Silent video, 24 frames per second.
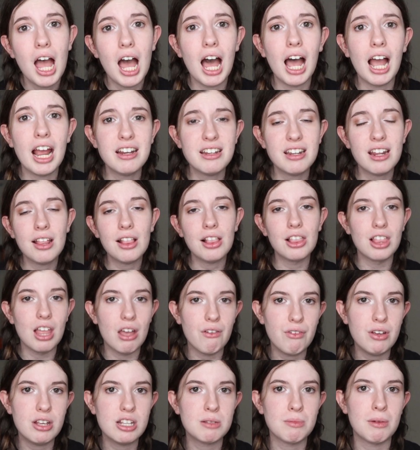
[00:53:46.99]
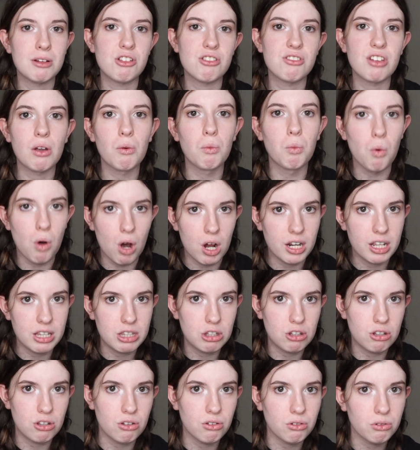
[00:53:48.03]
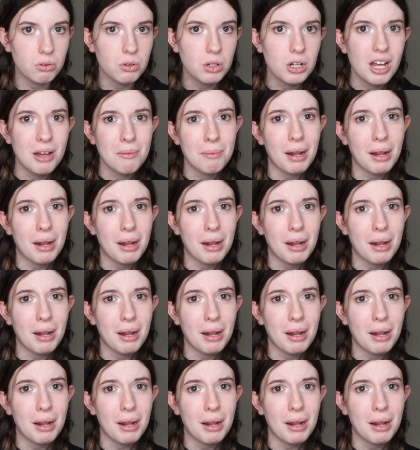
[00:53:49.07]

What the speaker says: I didn't love it as much as I wanted to,